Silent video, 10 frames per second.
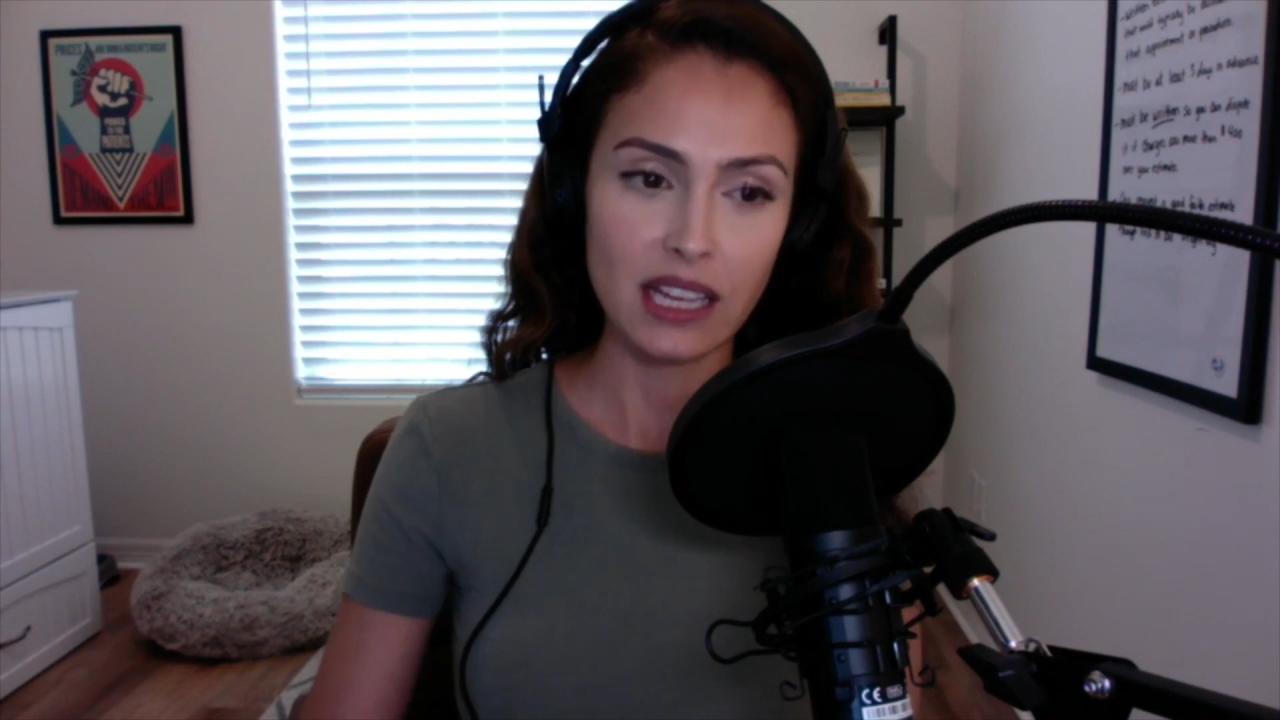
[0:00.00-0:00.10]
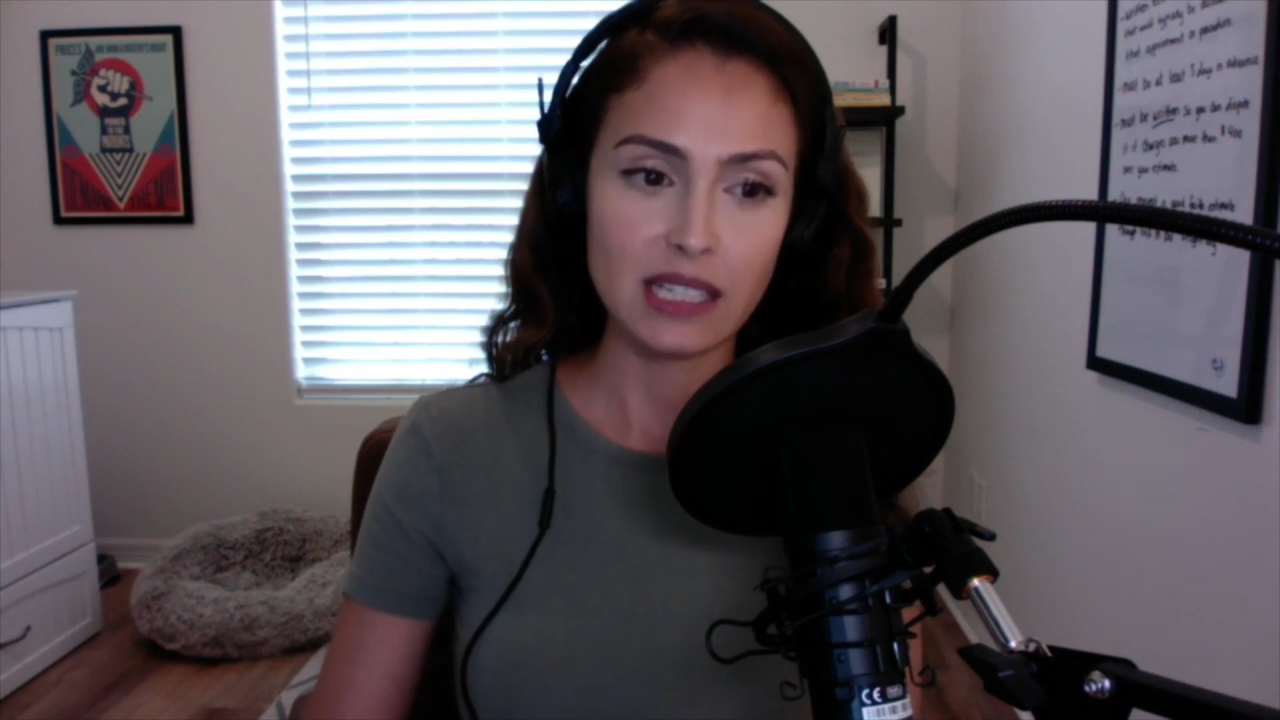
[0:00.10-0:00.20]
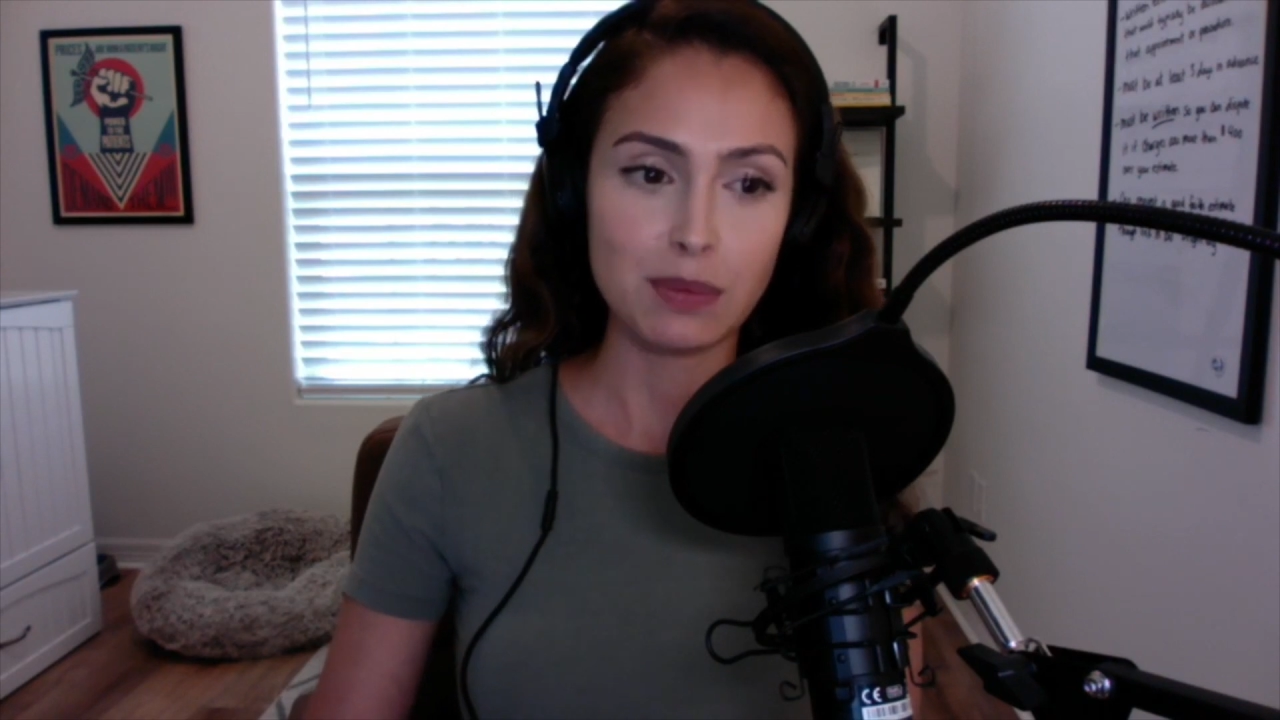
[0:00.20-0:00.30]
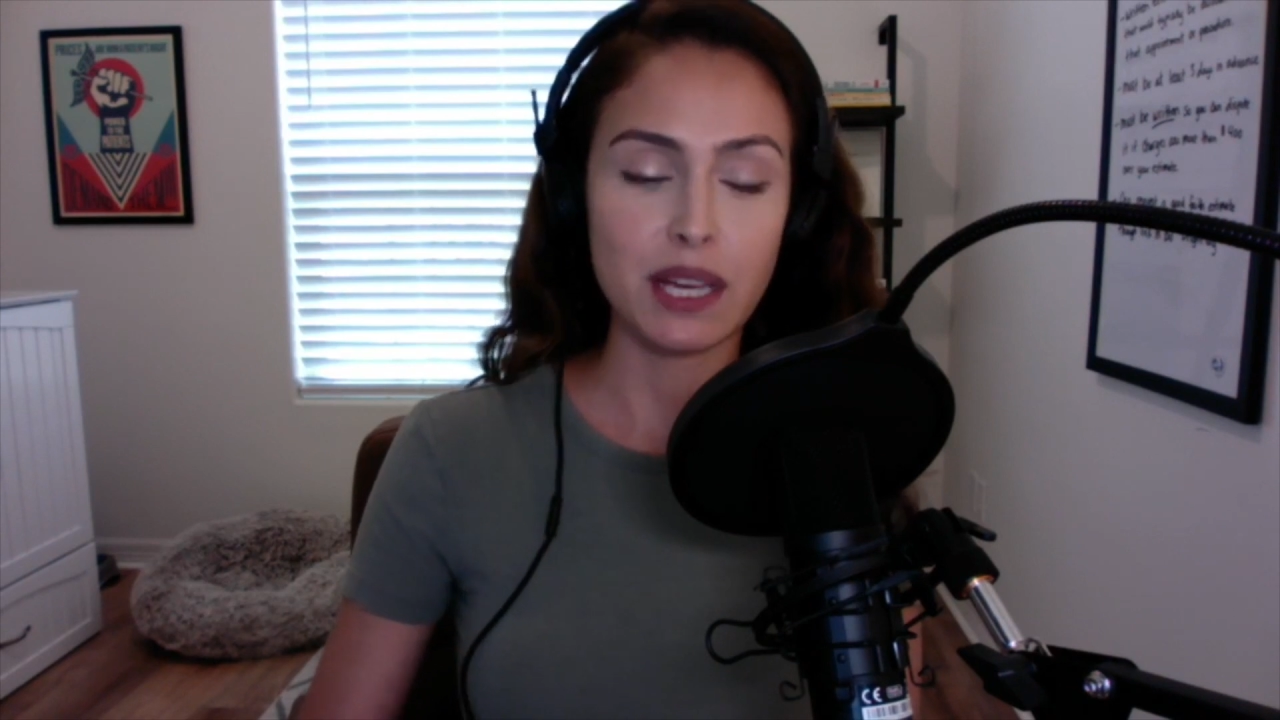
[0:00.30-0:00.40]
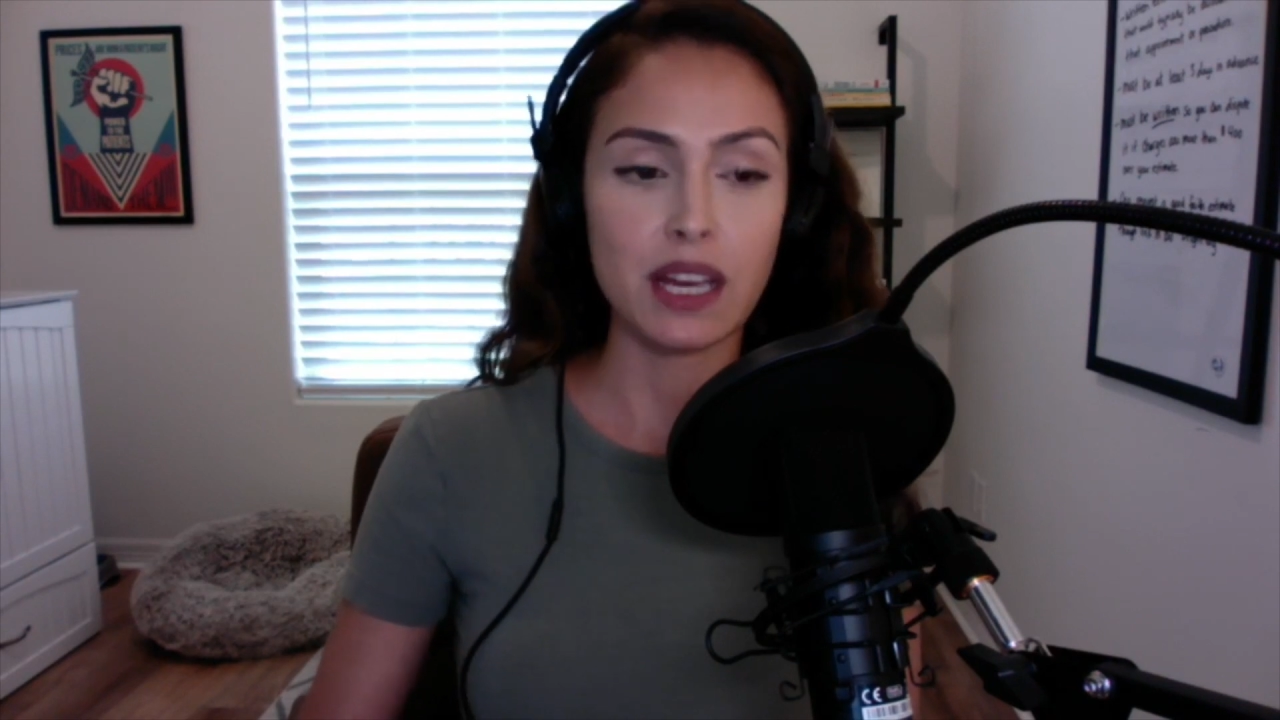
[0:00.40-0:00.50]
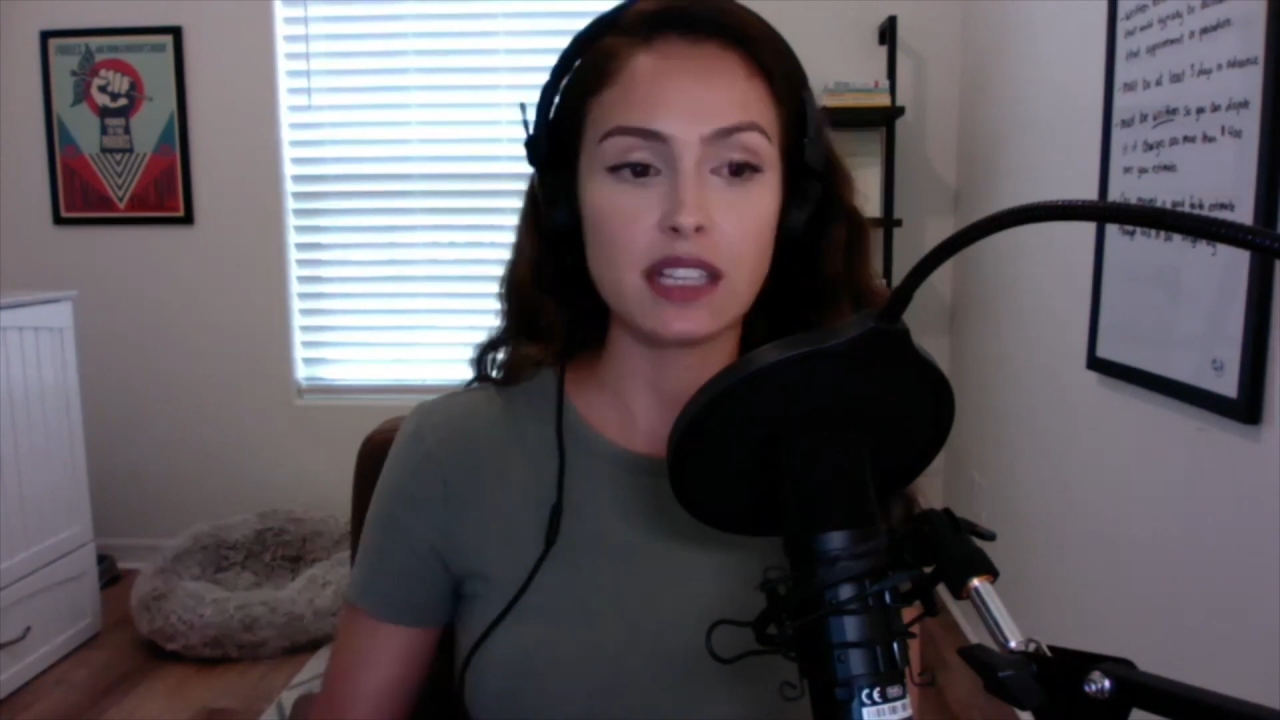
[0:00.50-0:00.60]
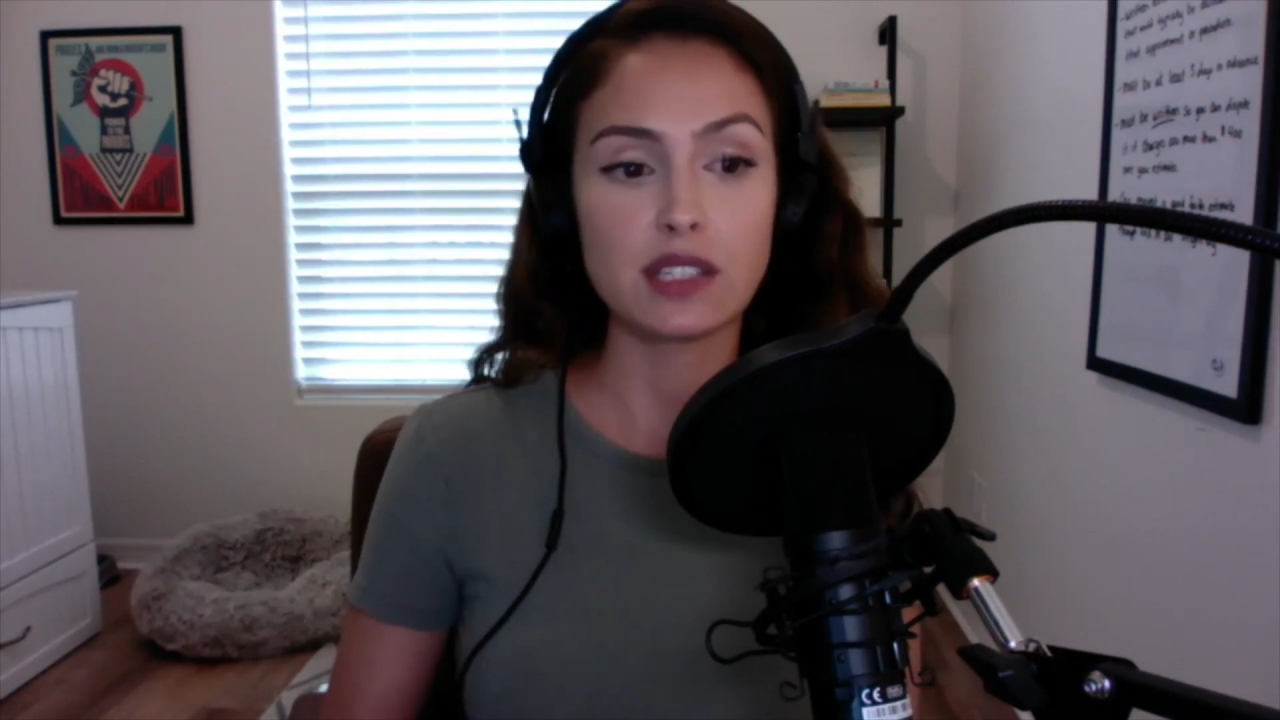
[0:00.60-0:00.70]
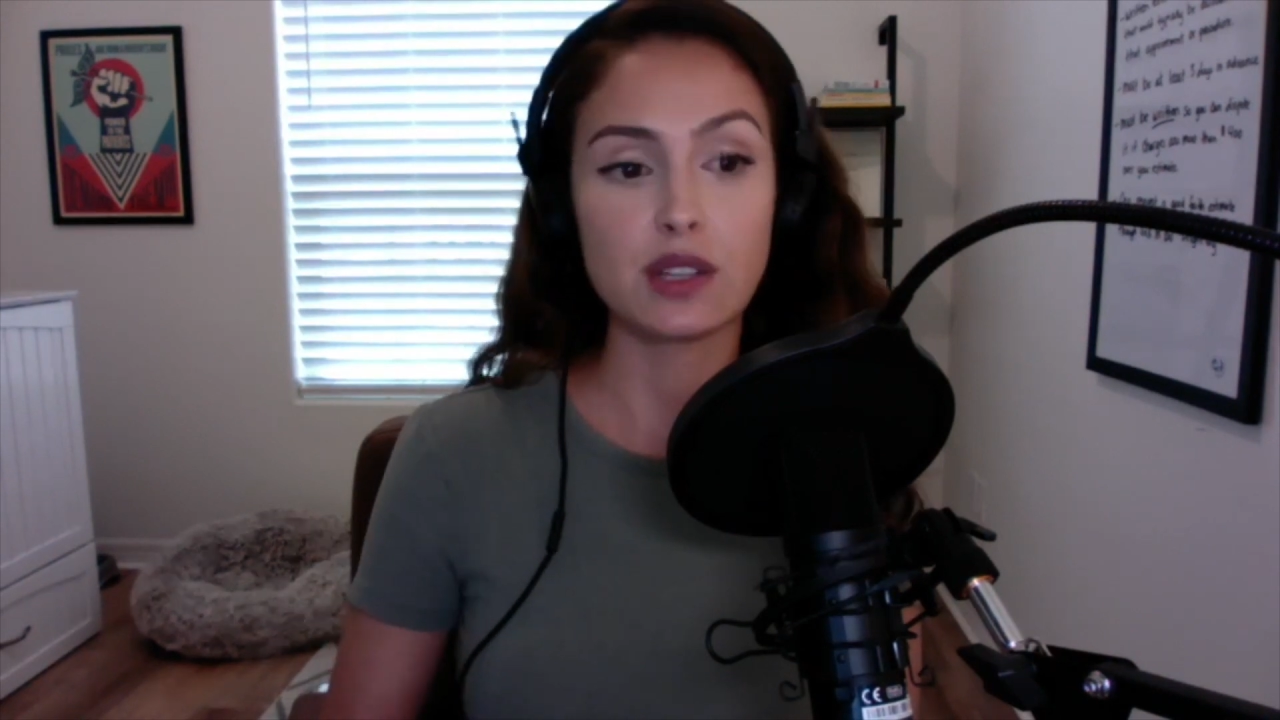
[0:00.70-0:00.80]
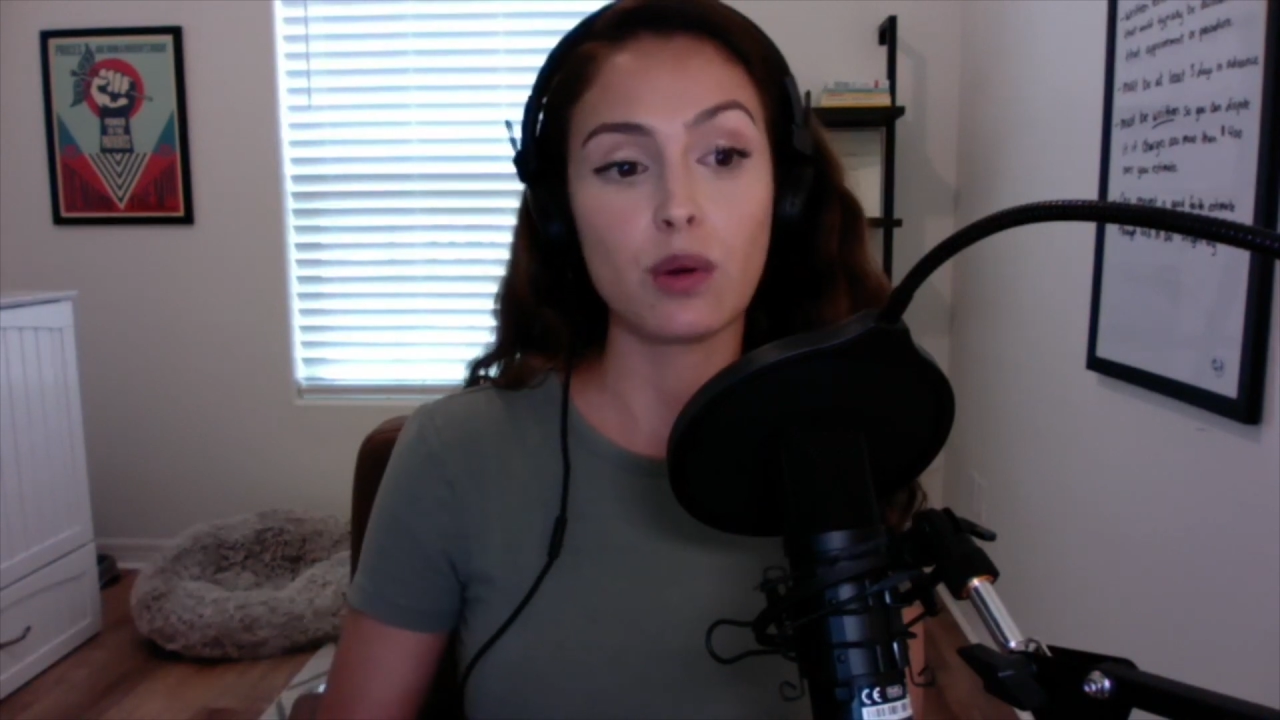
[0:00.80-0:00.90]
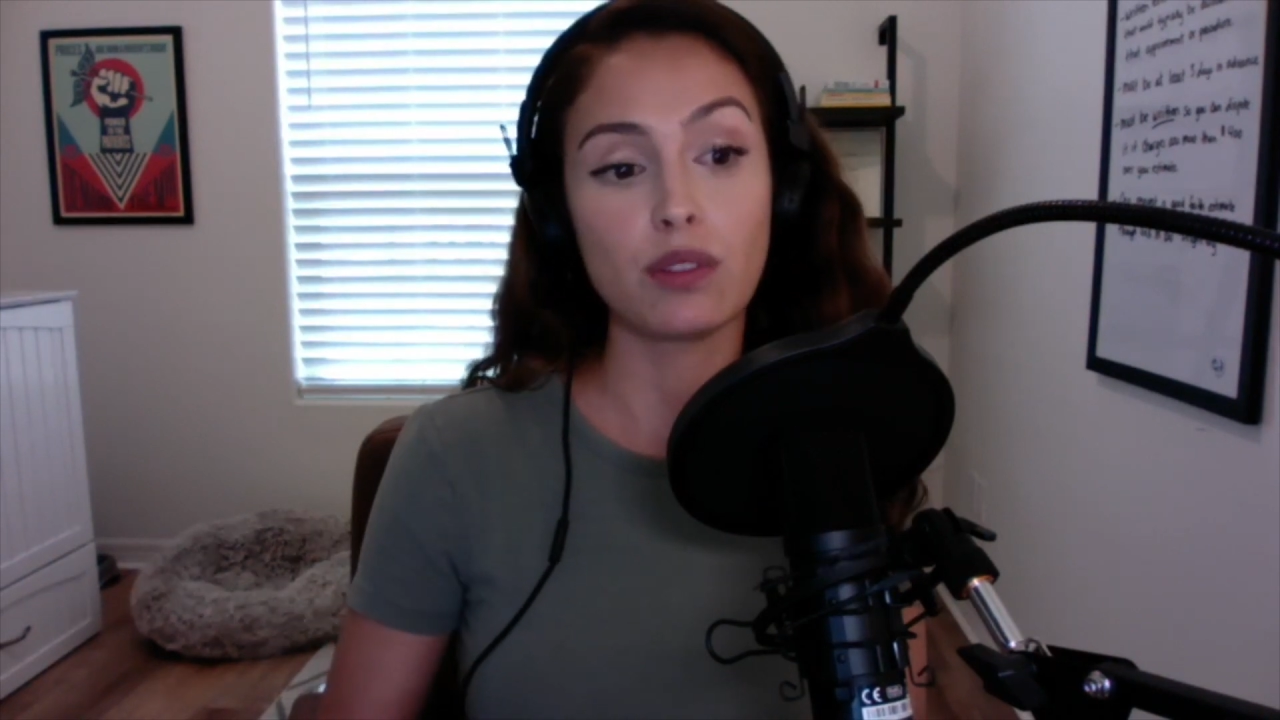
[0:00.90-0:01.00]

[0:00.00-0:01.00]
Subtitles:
is because